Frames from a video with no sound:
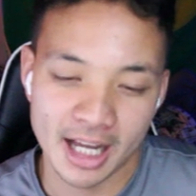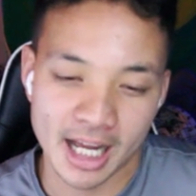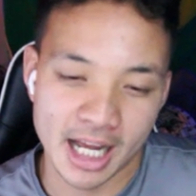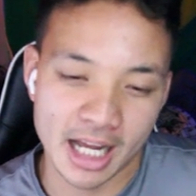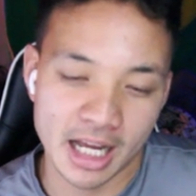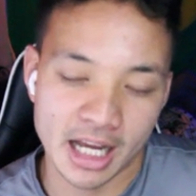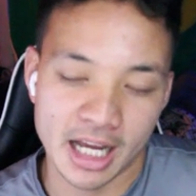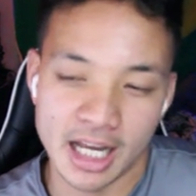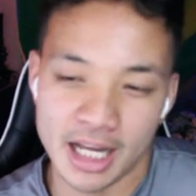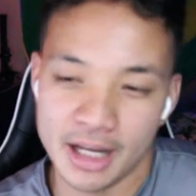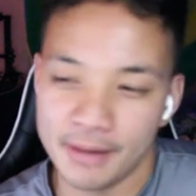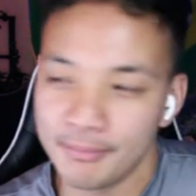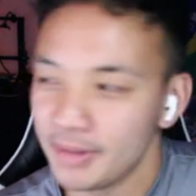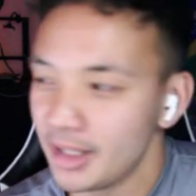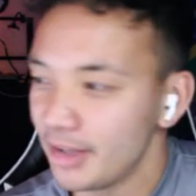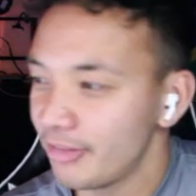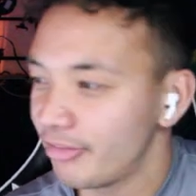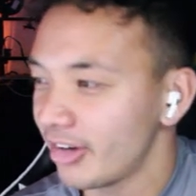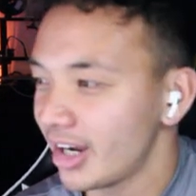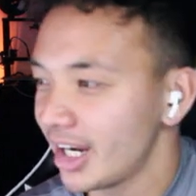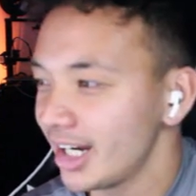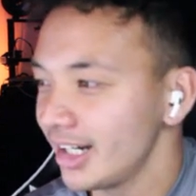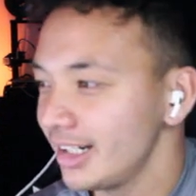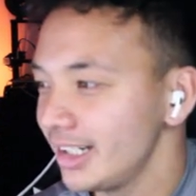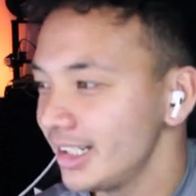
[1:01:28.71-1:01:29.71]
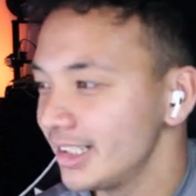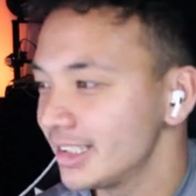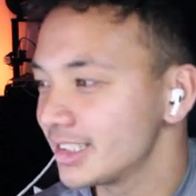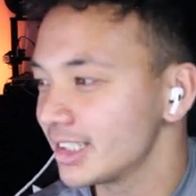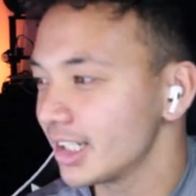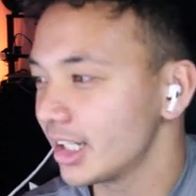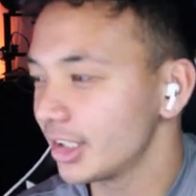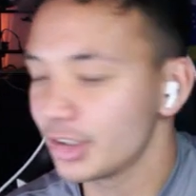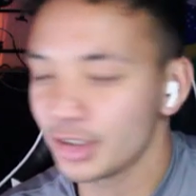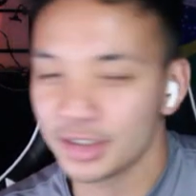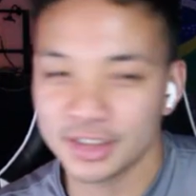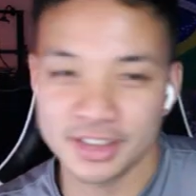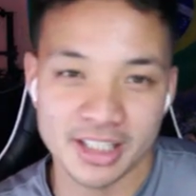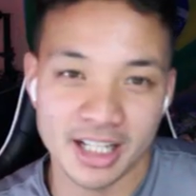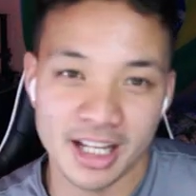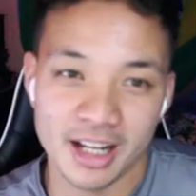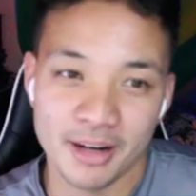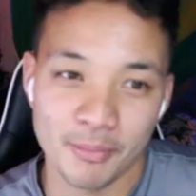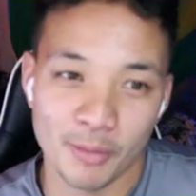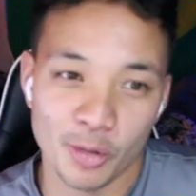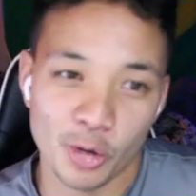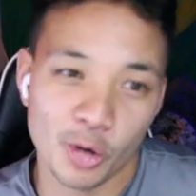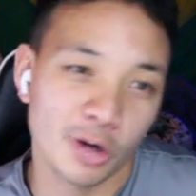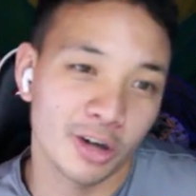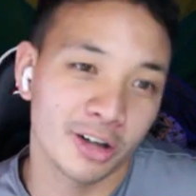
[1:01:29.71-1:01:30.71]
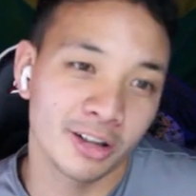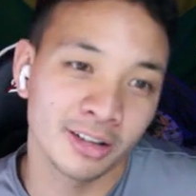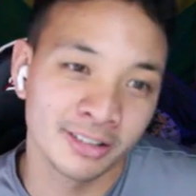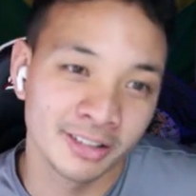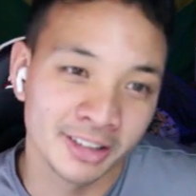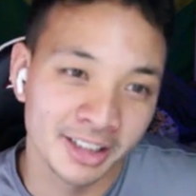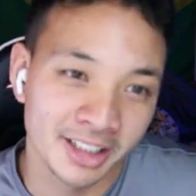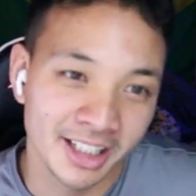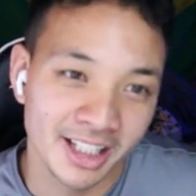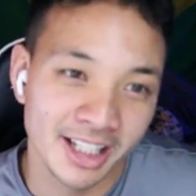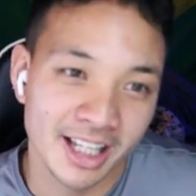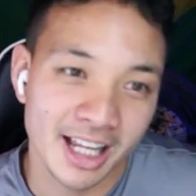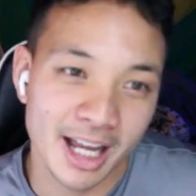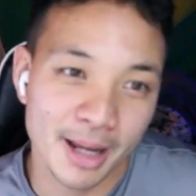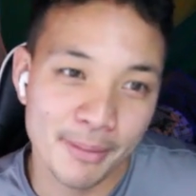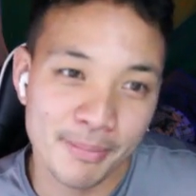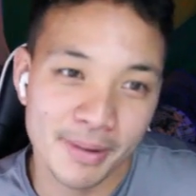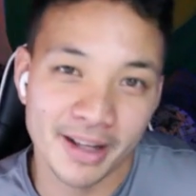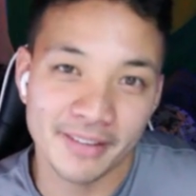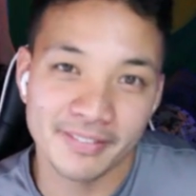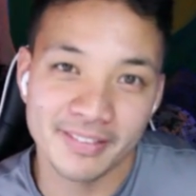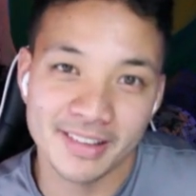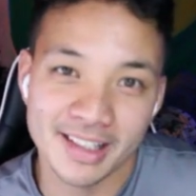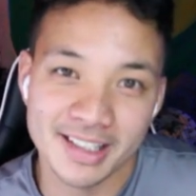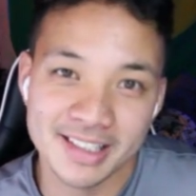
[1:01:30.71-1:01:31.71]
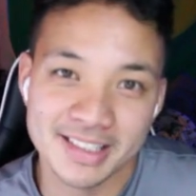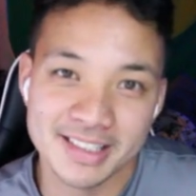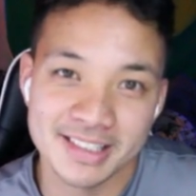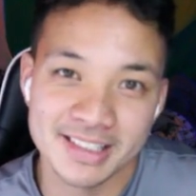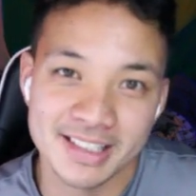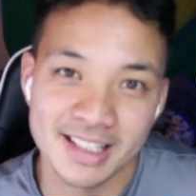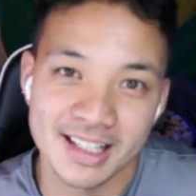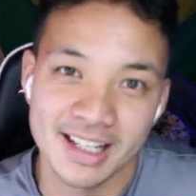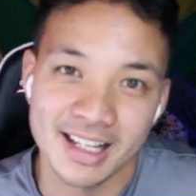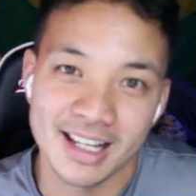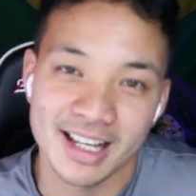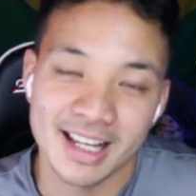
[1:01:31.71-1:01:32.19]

If I need to understand more about this,